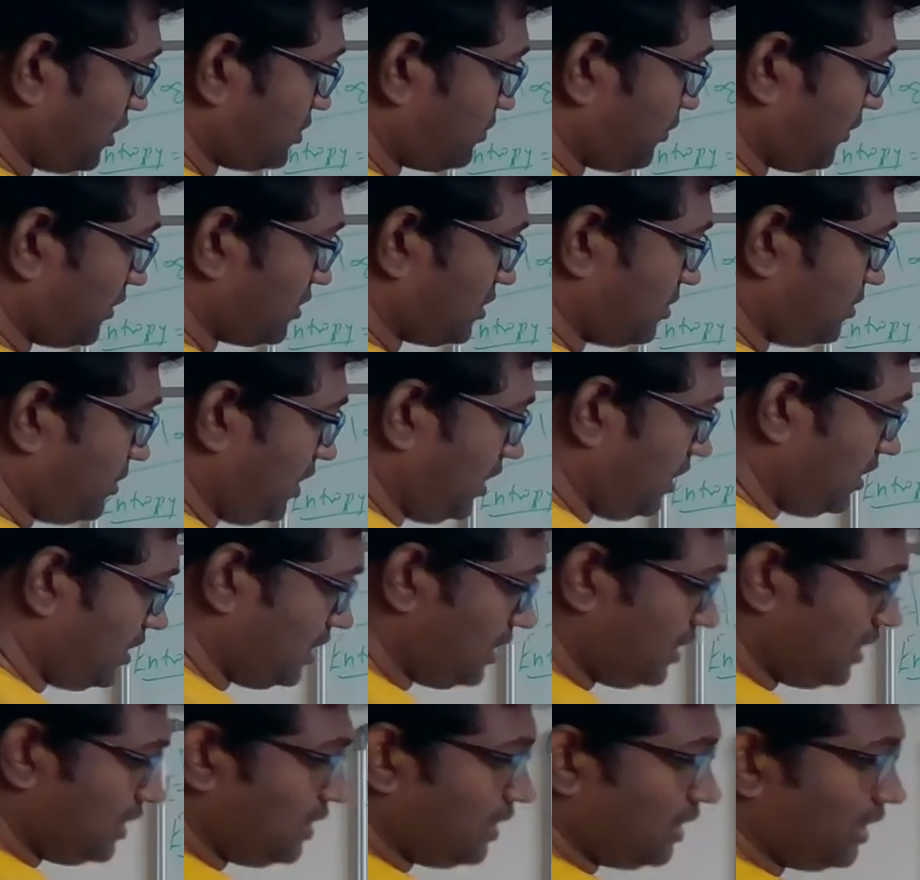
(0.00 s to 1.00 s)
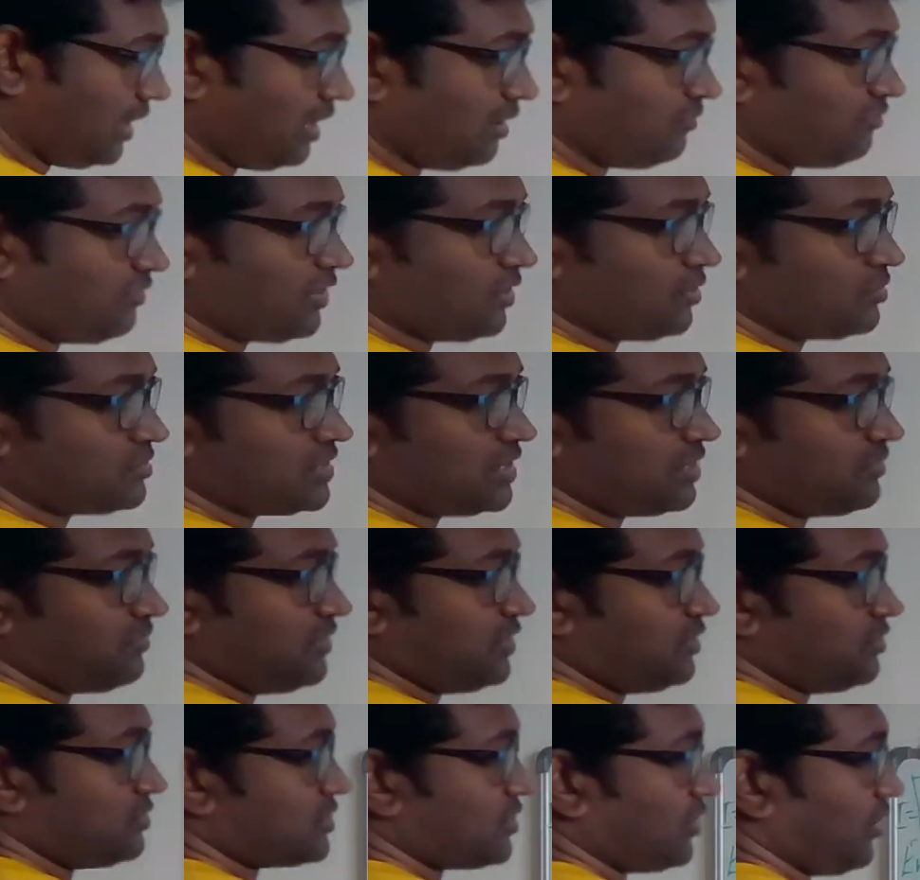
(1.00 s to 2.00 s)
as possible, and we
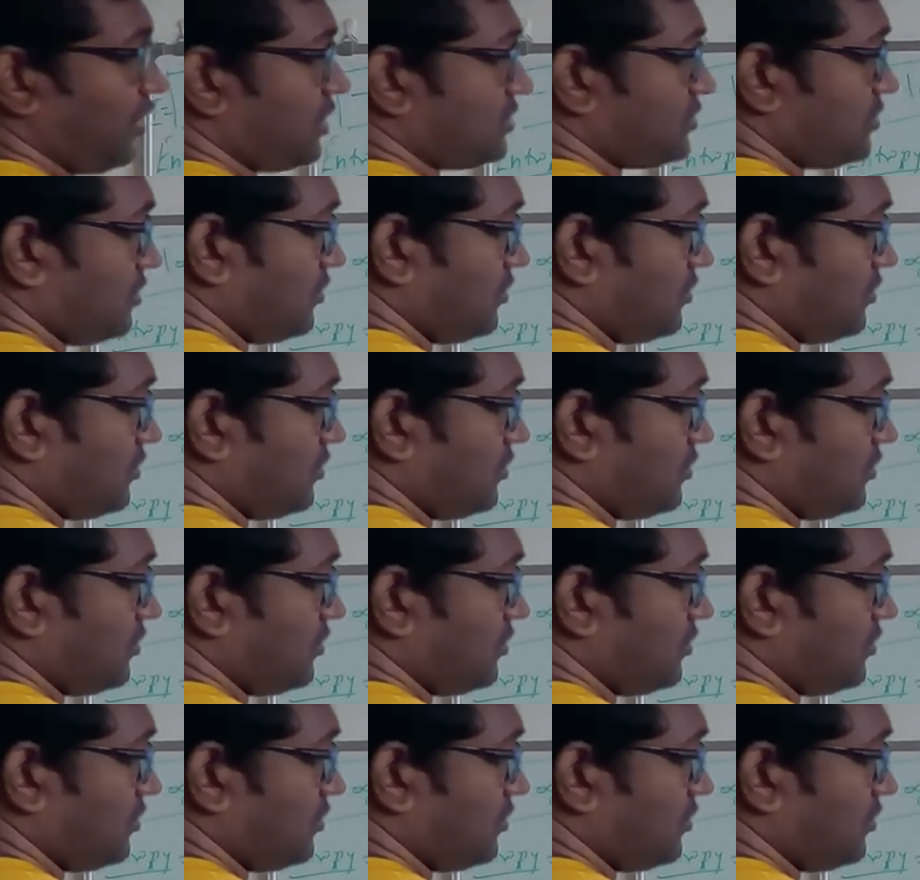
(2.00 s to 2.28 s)
use cross